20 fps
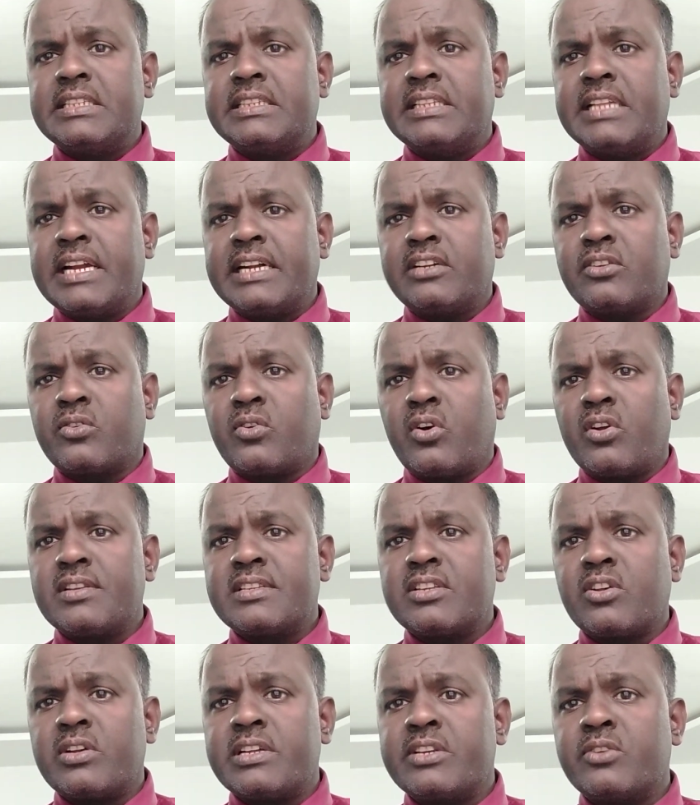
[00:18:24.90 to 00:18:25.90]
that
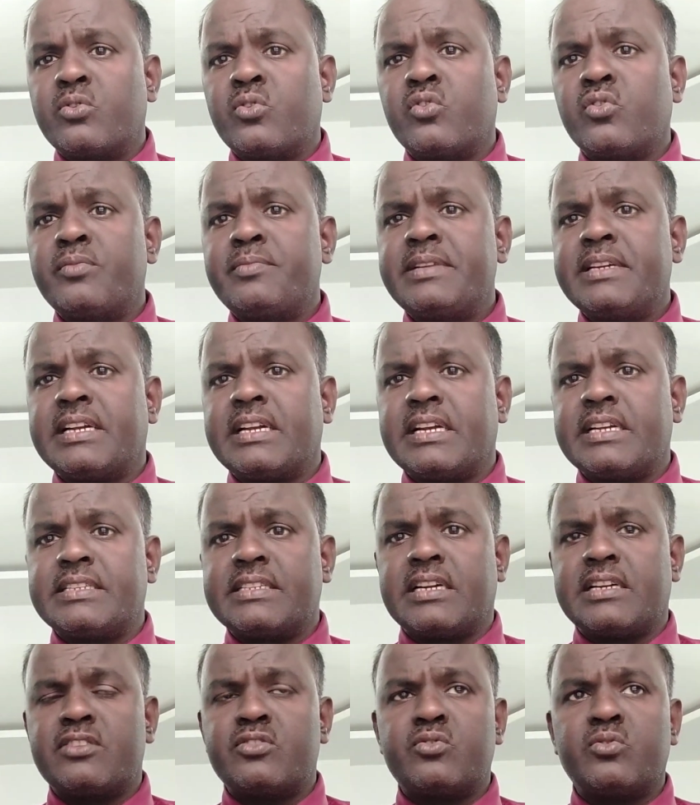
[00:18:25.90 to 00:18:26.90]
calls ergonomic hazards.